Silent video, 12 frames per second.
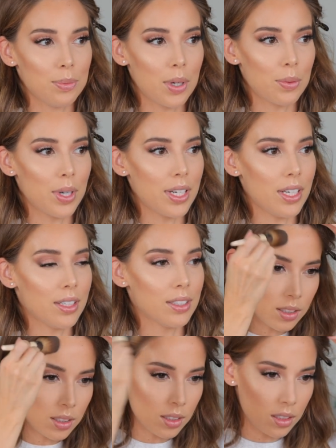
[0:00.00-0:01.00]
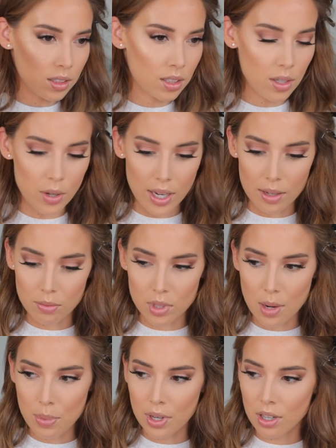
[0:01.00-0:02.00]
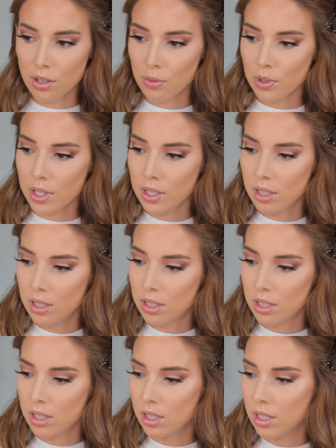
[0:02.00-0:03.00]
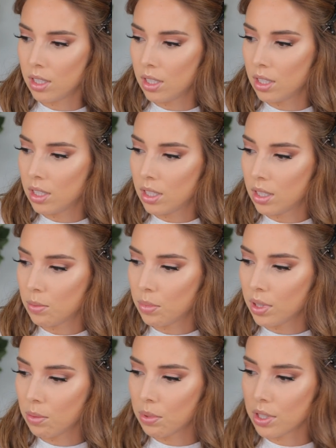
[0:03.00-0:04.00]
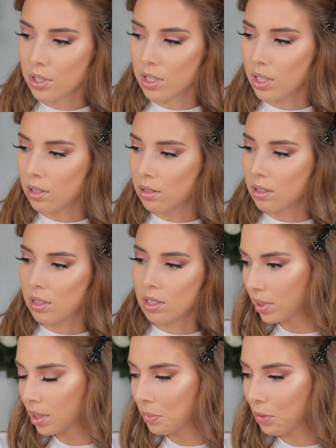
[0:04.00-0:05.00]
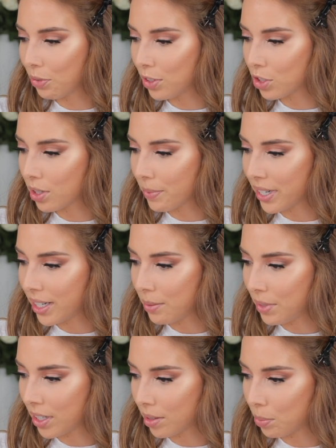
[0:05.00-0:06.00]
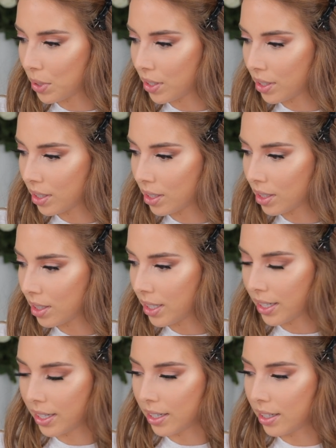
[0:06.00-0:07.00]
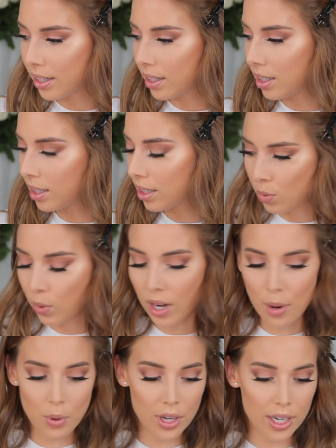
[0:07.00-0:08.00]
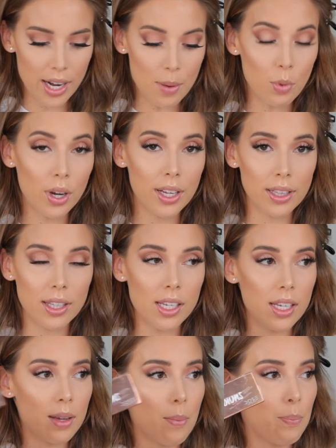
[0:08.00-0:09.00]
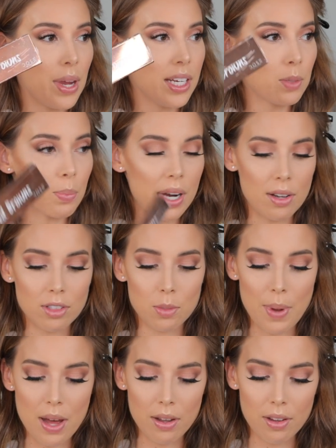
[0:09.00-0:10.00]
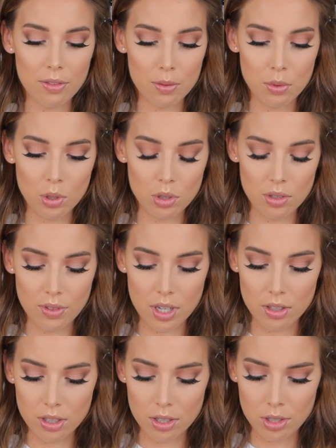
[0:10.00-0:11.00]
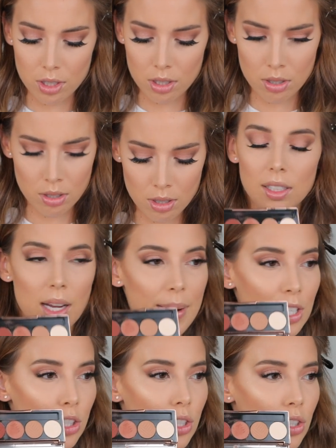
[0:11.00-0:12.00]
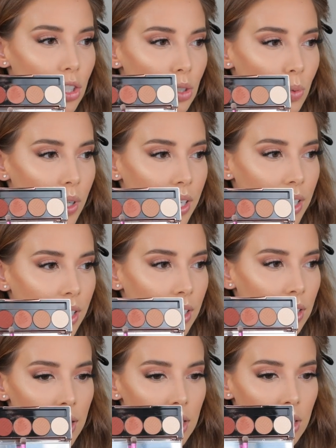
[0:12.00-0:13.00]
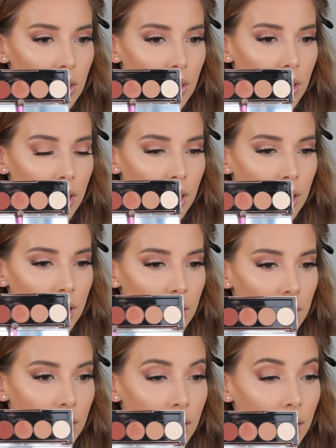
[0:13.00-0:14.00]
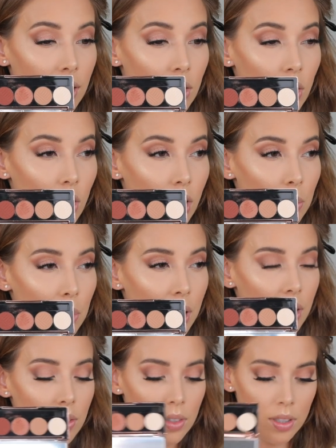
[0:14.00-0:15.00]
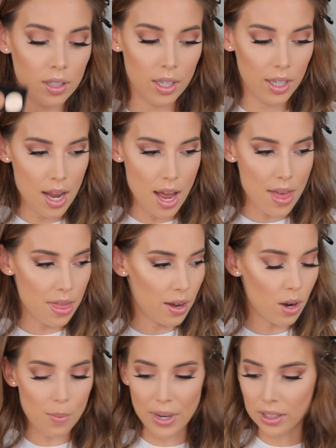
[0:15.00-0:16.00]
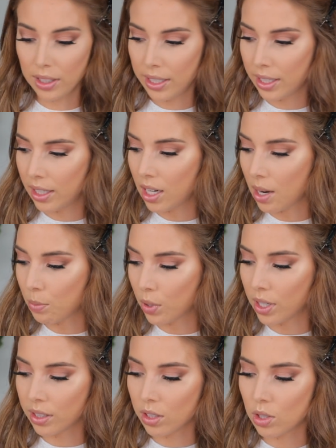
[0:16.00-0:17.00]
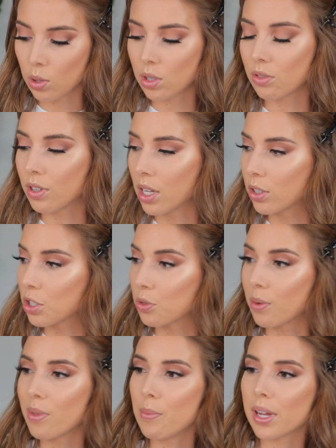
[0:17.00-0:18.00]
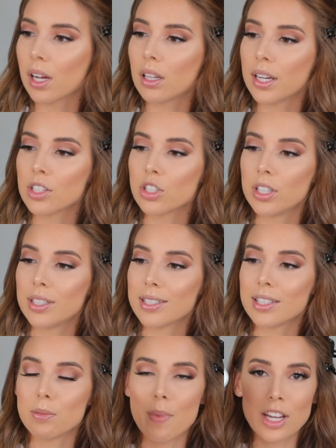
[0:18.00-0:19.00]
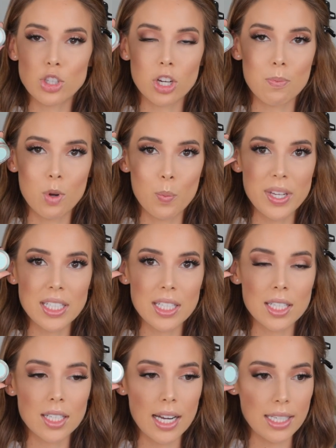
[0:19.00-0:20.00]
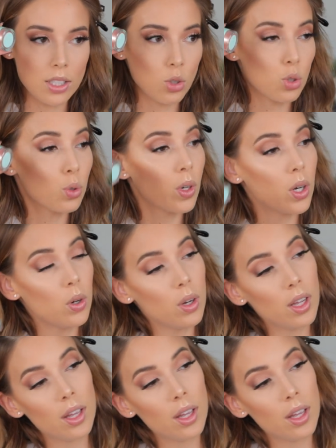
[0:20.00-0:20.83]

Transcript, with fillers: I'm not ready. Okay, stop putting on your forehead. Put the brush down. Let me finish up my eye makeup here. I, uh, what did I wear today? I'm wearing the Baked Browns palette from Dose of Colors. I'm actually just wearing this color and the dark brown. And then on my lid, I'm wearing the Dose of Colors from the Mint collection. This is Magic Momint Ideal Duo.